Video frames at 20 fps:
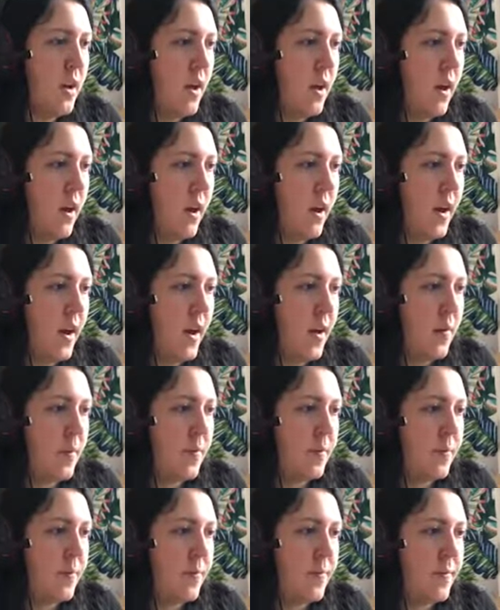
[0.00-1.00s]
Um,
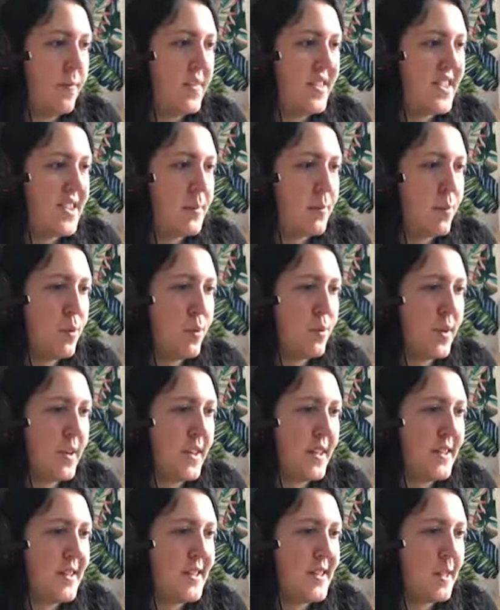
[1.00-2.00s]
it's pretty
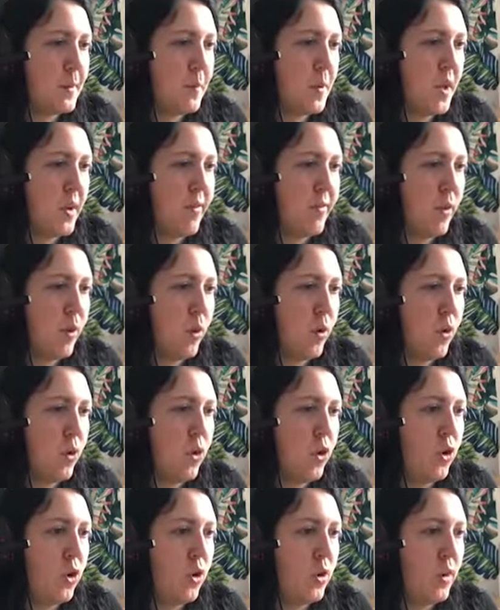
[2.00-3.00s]
similar for
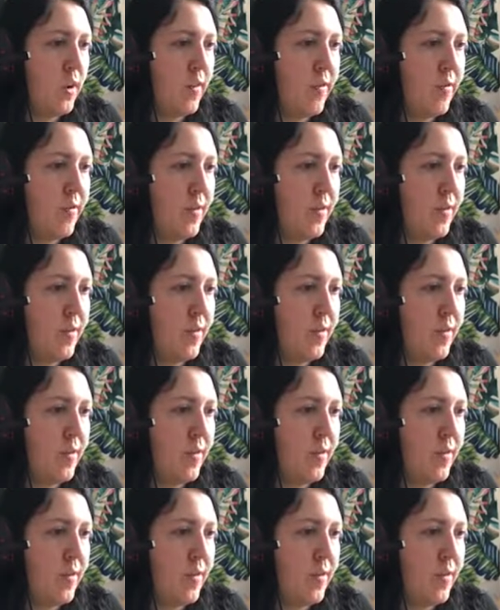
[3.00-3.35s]
all of the